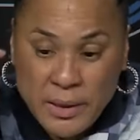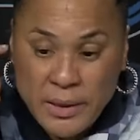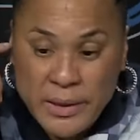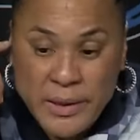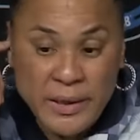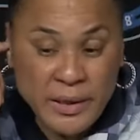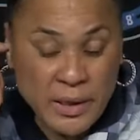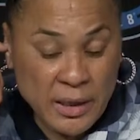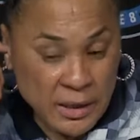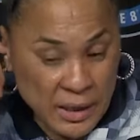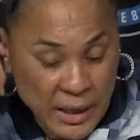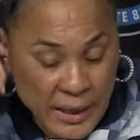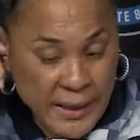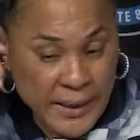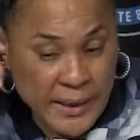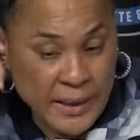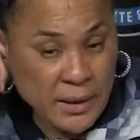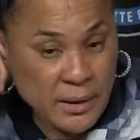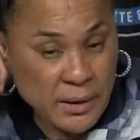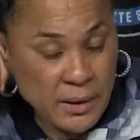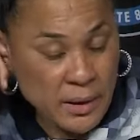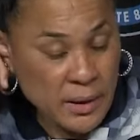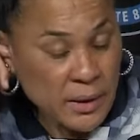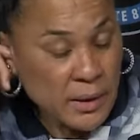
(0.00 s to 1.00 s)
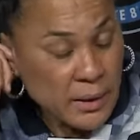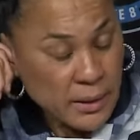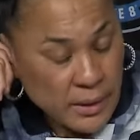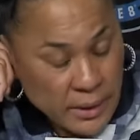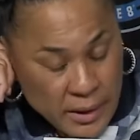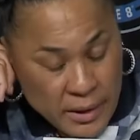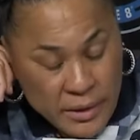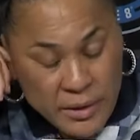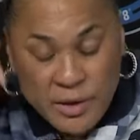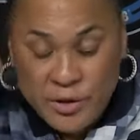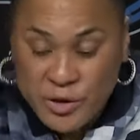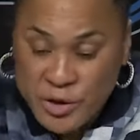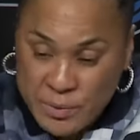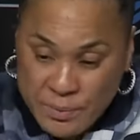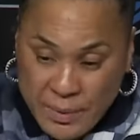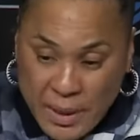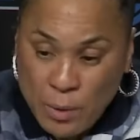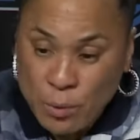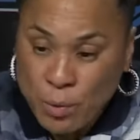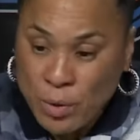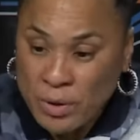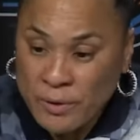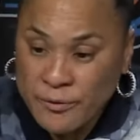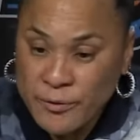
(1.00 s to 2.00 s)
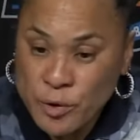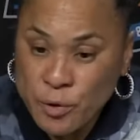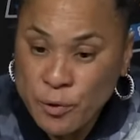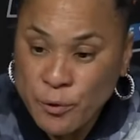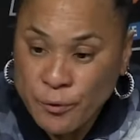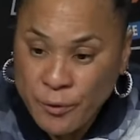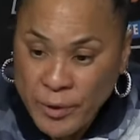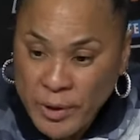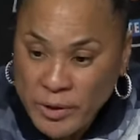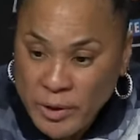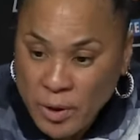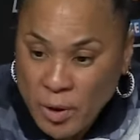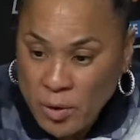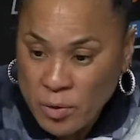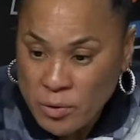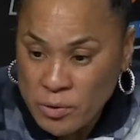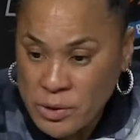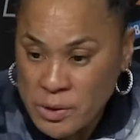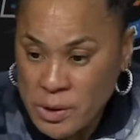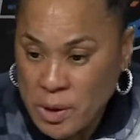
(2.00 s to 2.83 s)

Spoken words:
in the lane, and then she made one of two free throws.